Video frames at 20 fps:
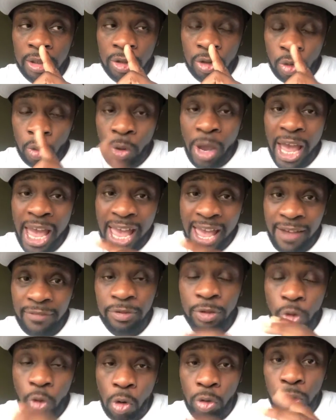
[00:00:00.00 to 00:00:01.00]
you
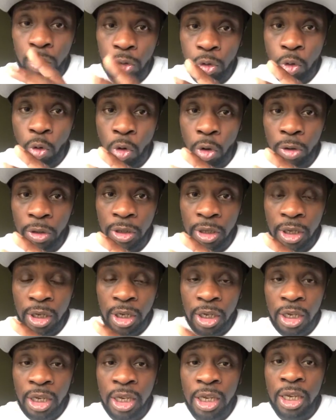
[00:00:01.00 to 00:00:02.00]
have talked the talk
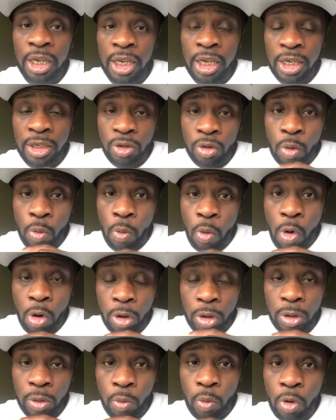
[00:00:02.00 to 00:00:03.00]
and you're
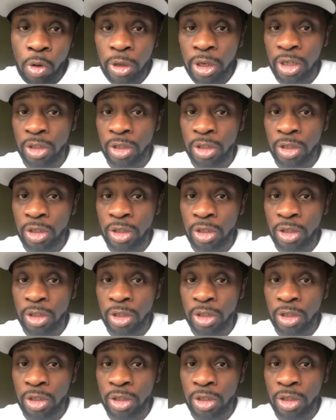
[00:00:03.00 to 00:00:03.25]
walking the walk,